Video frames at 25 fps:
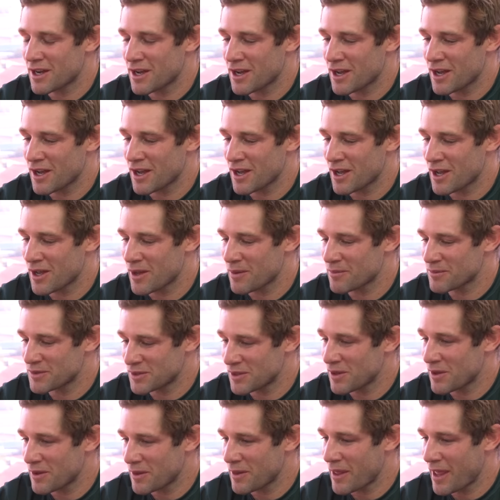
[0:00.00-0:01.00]

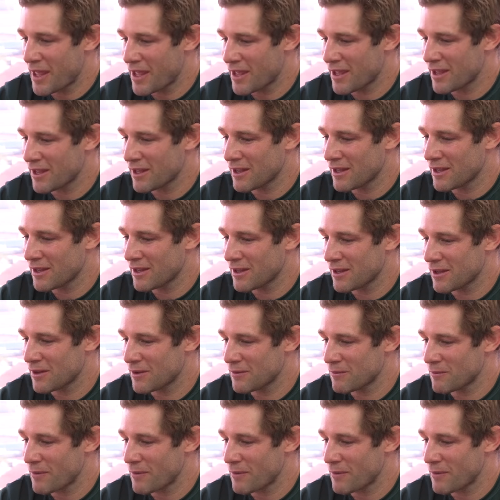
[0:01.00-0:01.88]
I